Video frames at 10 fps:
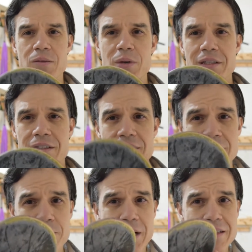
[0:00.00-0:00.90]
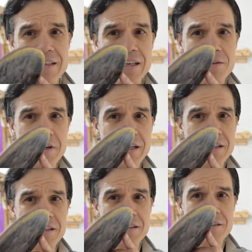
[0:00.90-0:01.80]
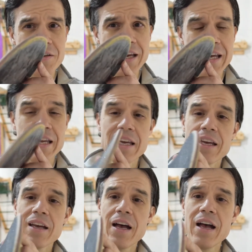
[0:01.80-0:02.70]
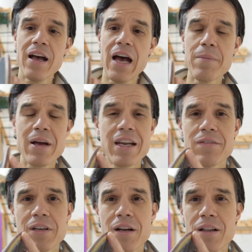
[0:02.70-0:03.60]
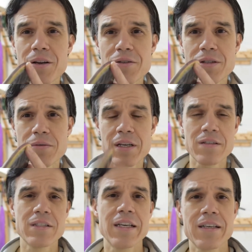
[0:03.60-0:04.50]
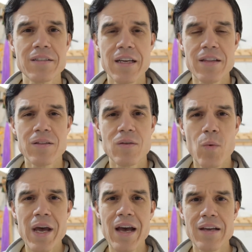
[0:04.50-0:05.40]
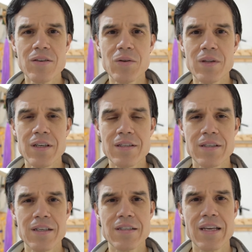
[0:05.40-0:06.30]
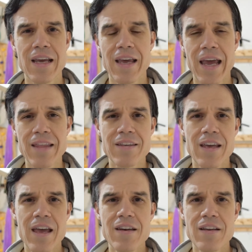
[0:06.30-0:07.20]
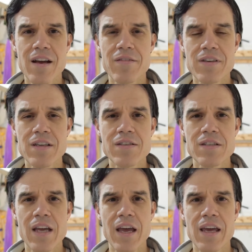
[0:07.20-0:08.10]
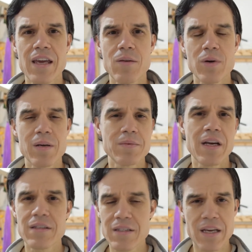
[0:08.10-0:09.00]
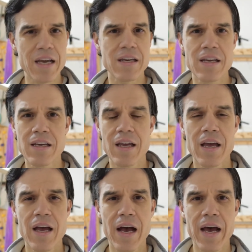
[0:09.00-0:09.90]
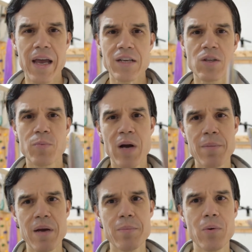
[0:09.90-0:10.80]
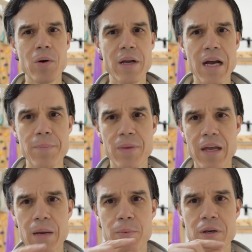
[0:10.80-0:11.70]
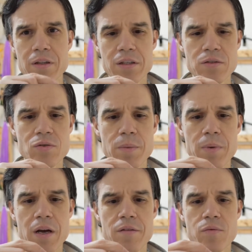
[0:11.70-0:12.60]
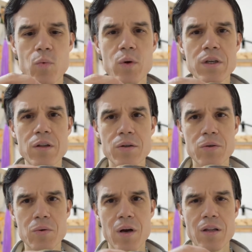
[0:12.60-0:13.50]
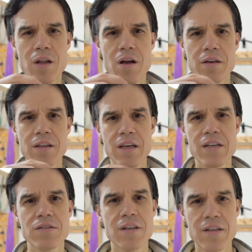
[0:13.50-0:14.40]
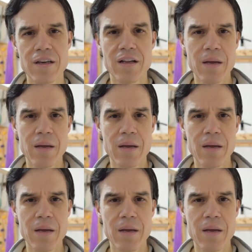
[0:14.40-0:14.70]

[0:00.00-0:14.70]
Well, this is my tail right here, okay? I'm not even close to razor tailed. And the way I do this is at the end of each day when I'm done skating, I actually prop my board up and I put a little drip of wood glue along the edge of the tail.